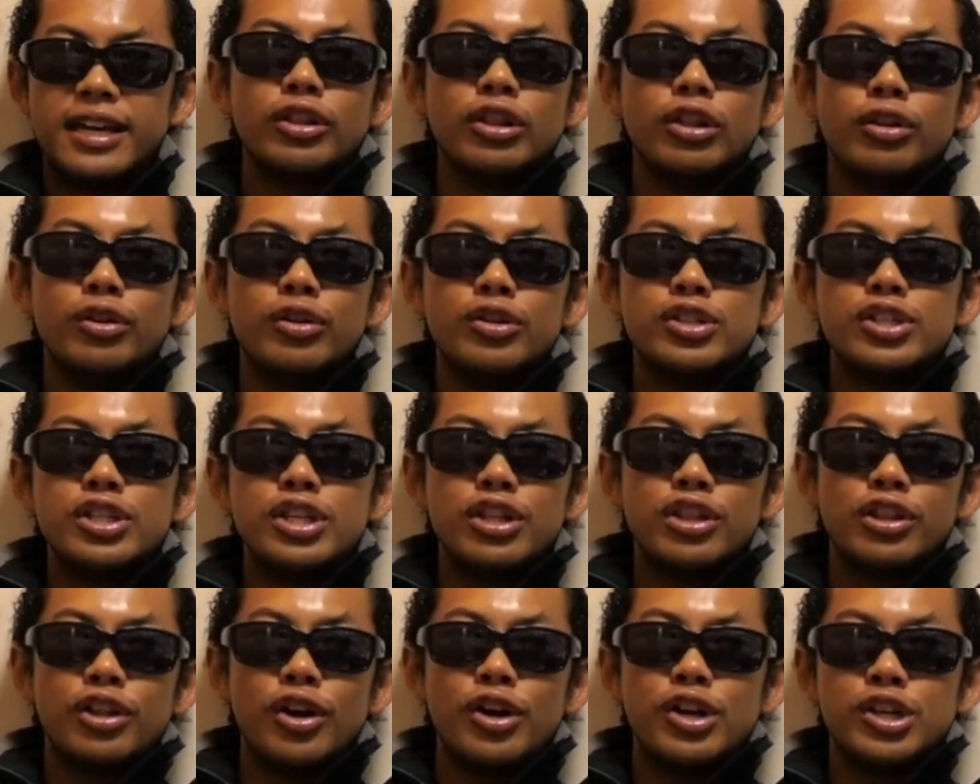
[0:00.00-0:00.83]

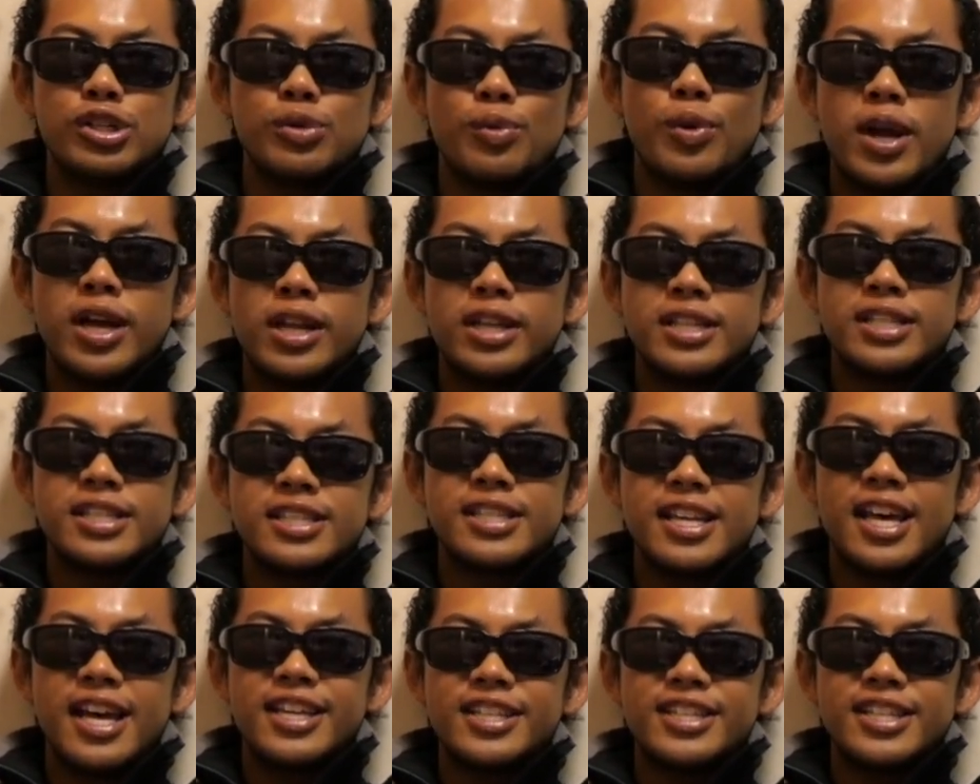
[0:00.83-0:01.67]
Losing those ones
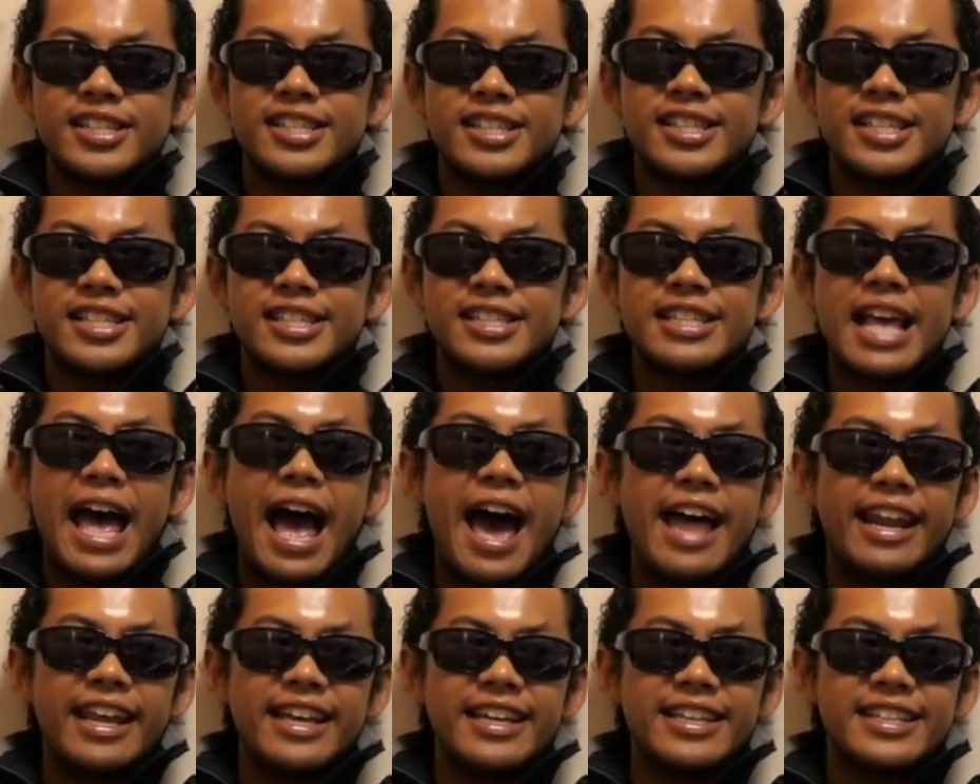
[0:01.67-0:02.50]
are just the
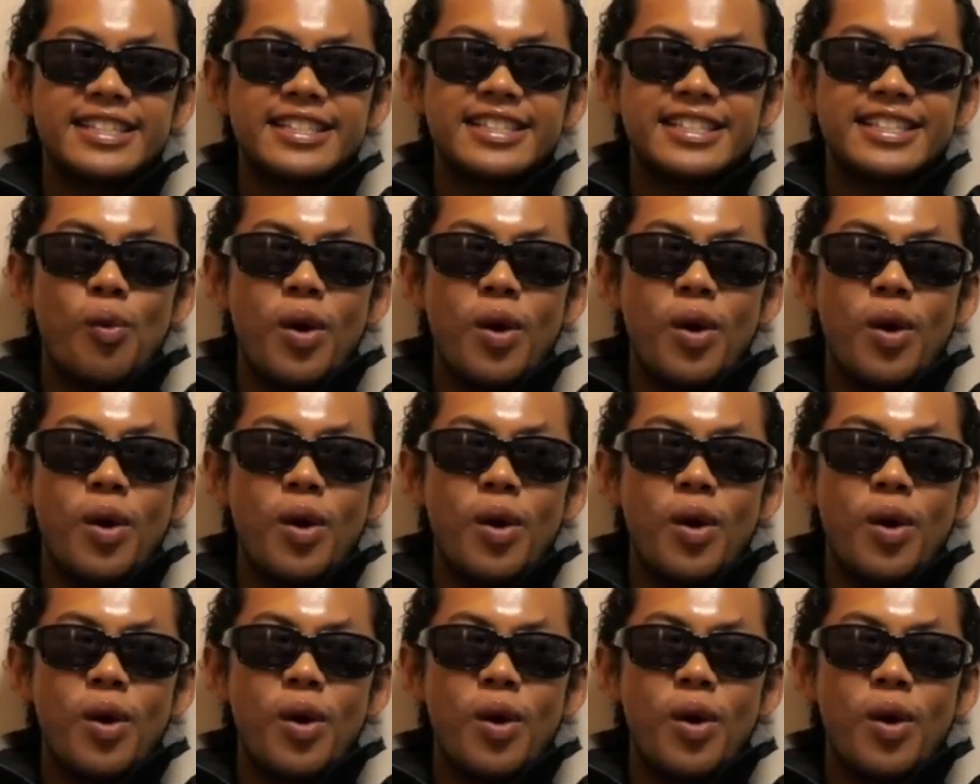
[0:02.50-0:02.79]
saddest